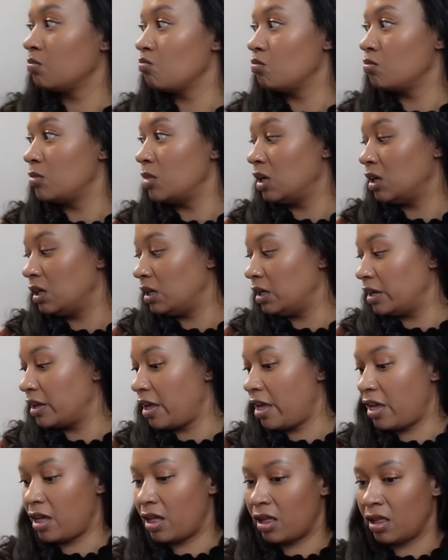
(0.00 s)
my
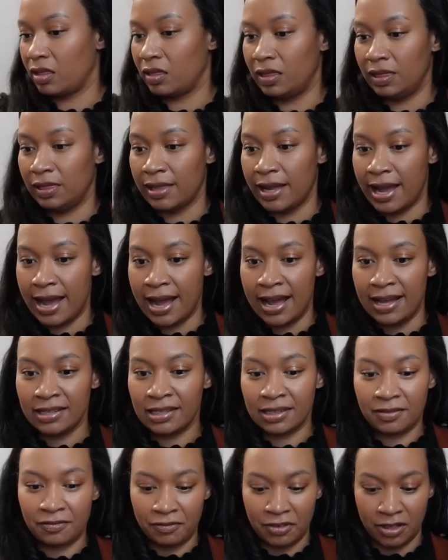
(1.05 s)

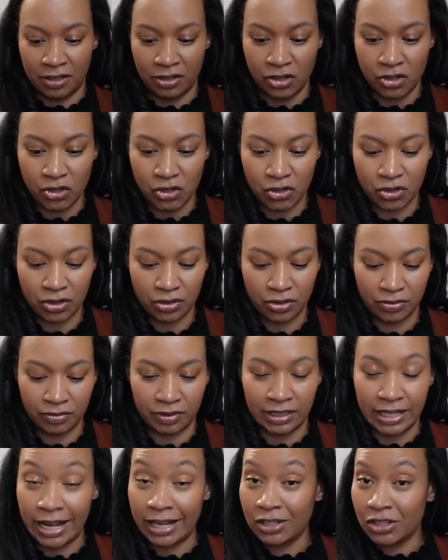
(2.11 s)
last finish of
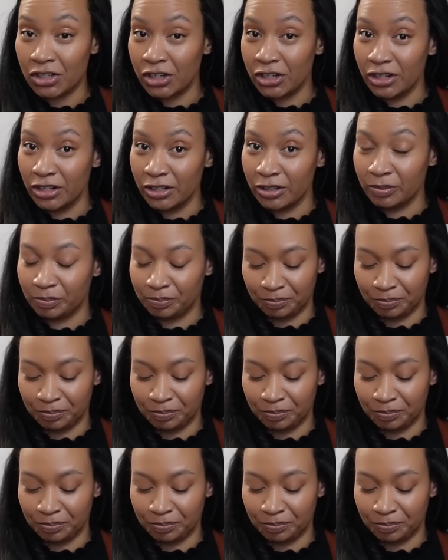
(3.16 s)
last year